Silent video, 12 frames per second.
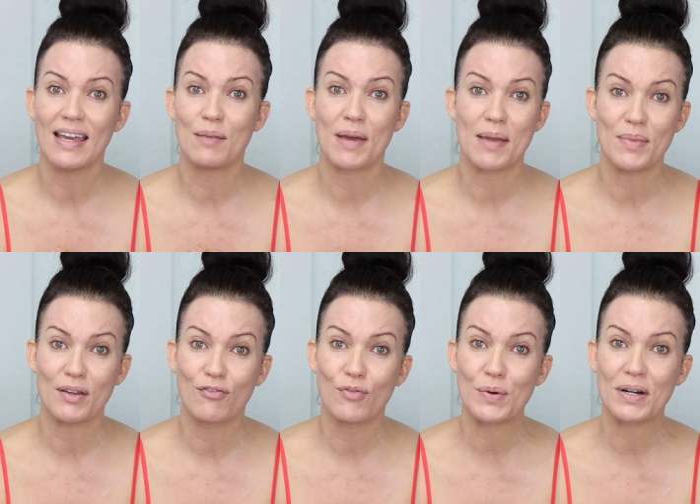in my
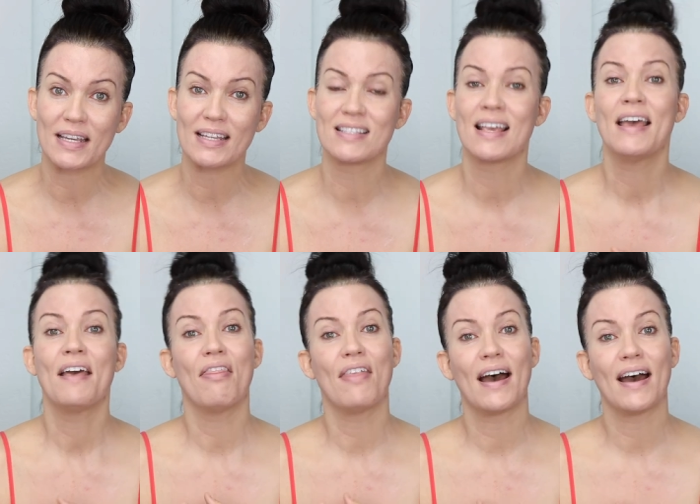mid-40s,
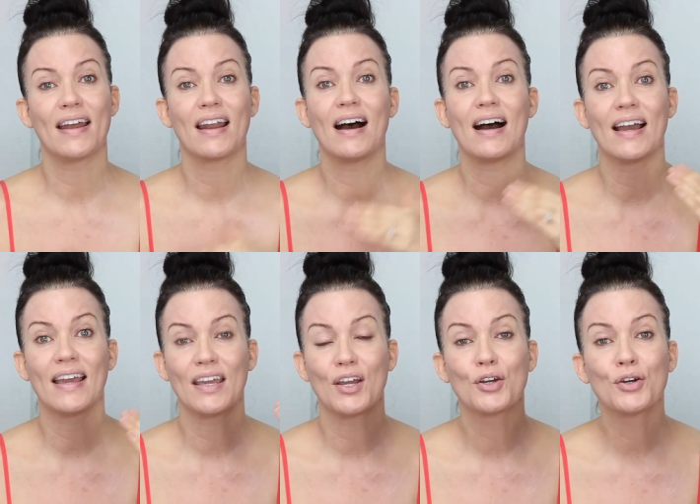that
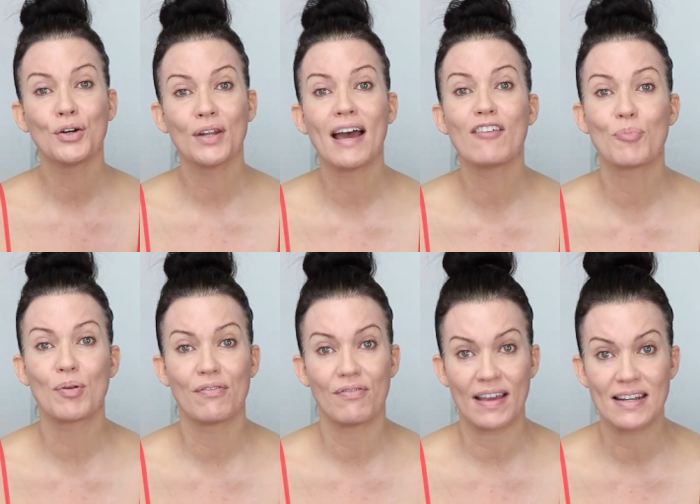I could have
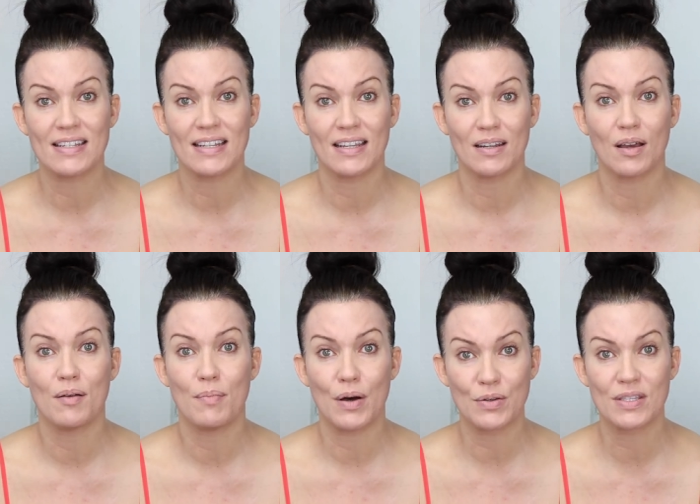prevented
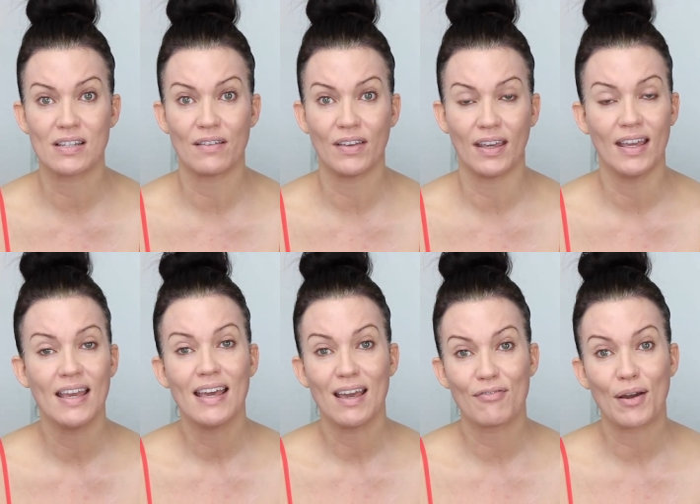most of it
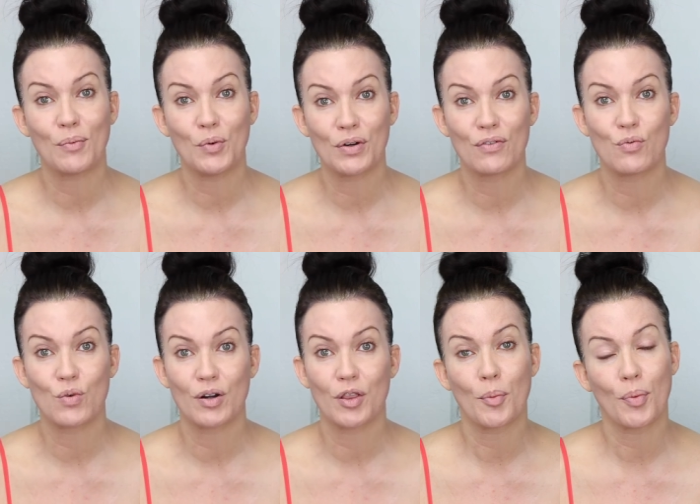if I would have
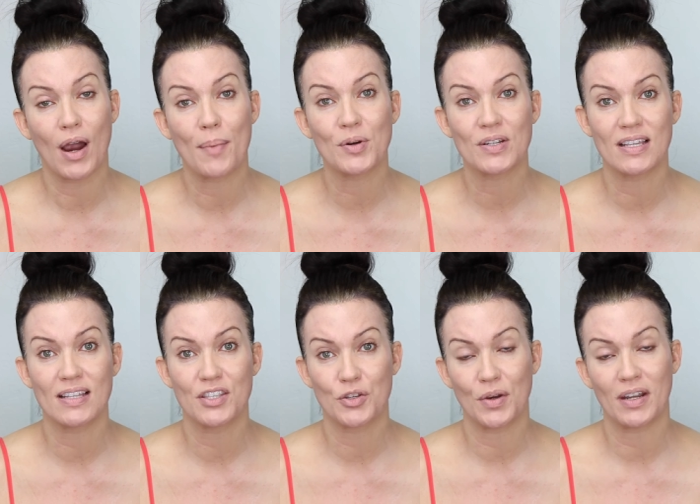worn the proper
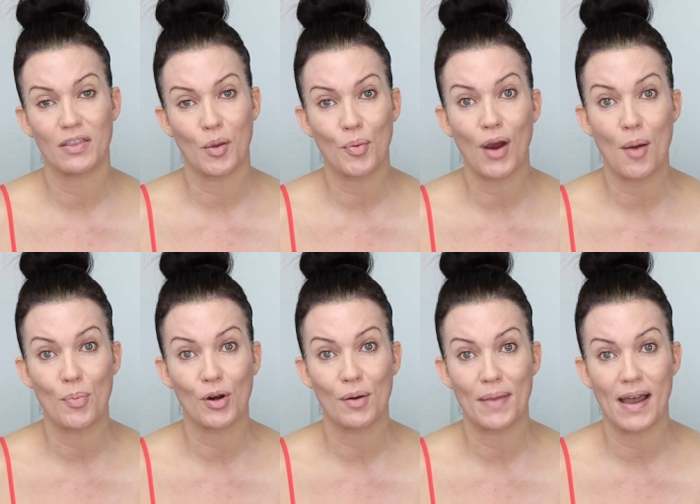sunscreen in the
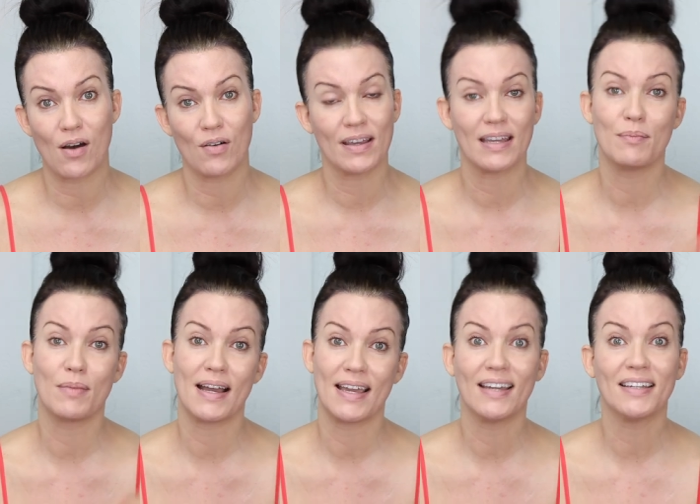proper amount in
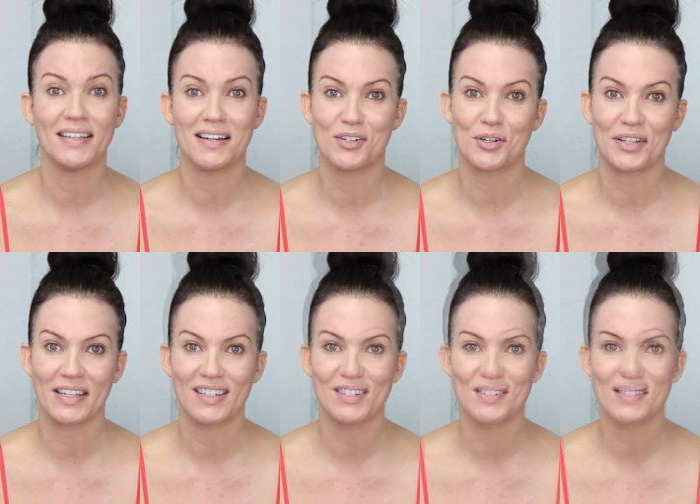my younger
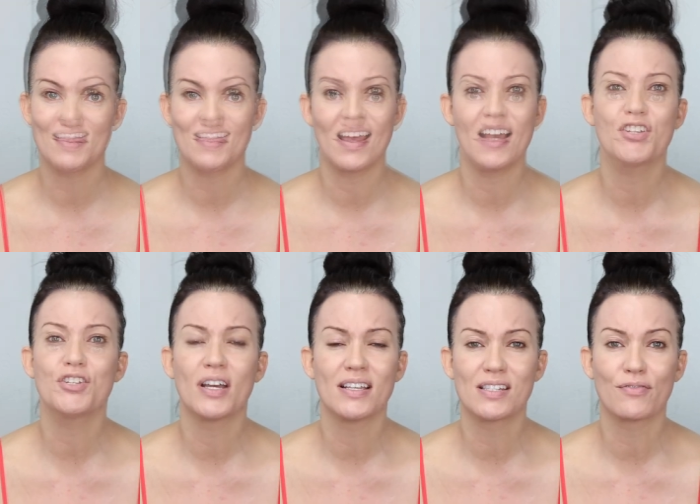years. It's not
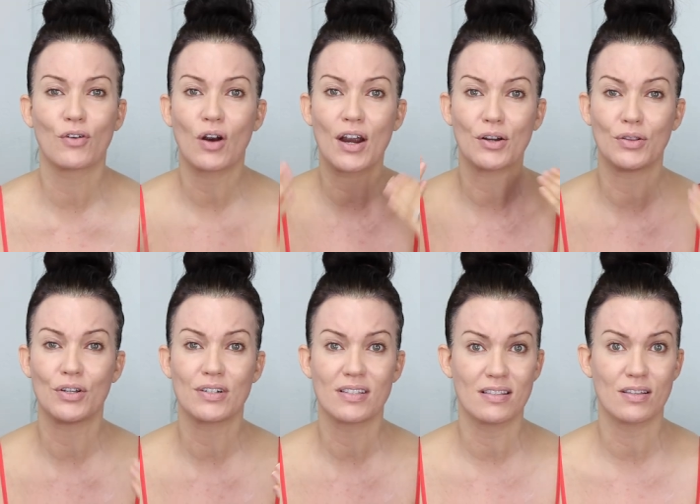just for our
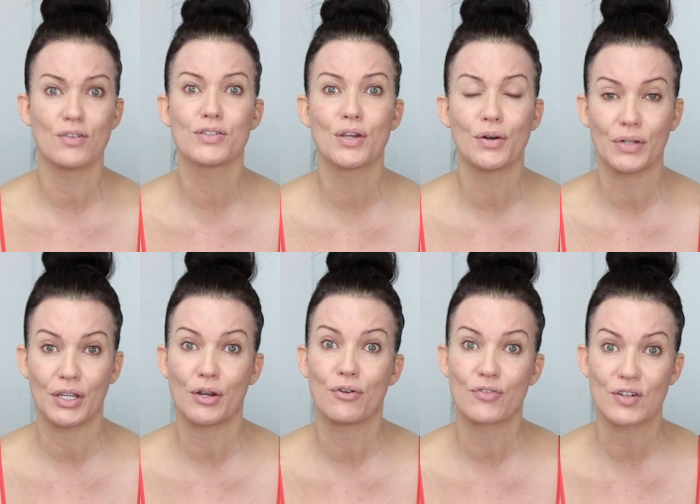looks, it's also,
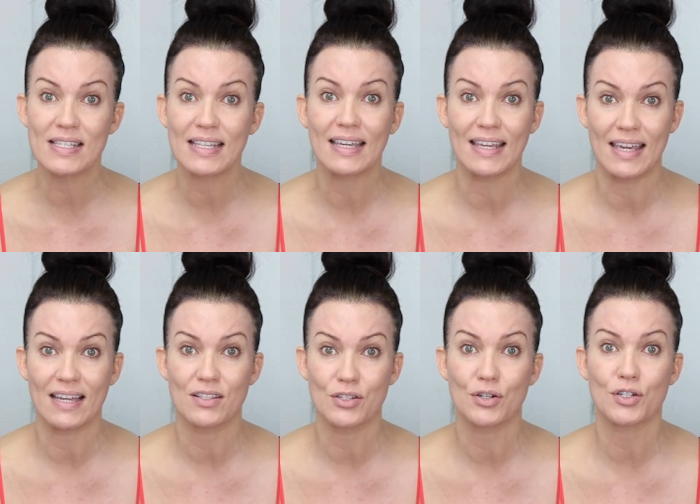you know, for skin
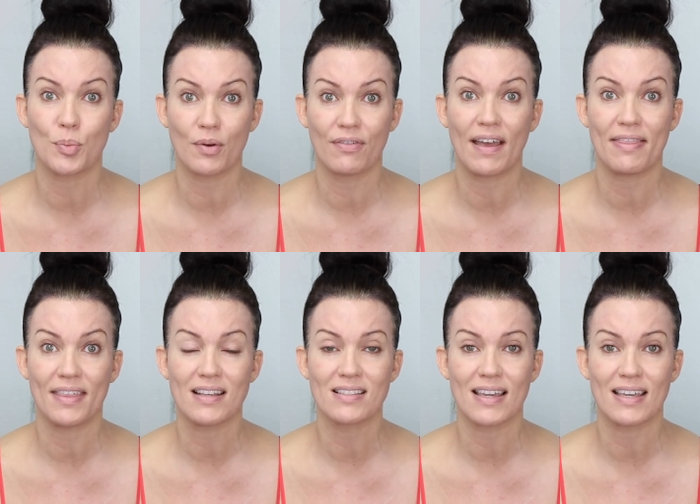cancer, to prevent
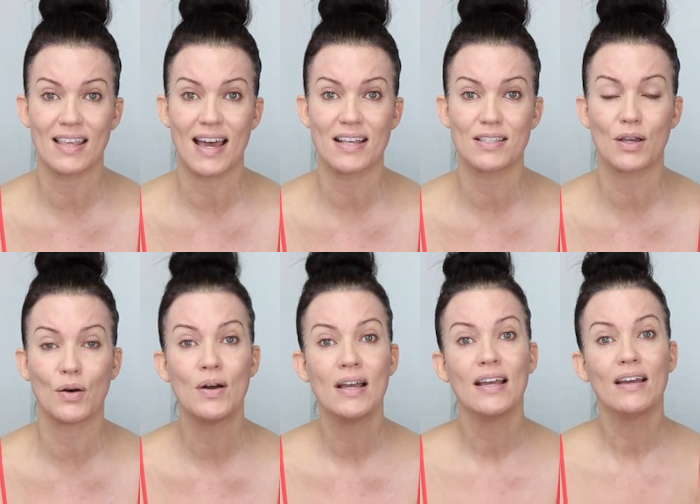things like that. So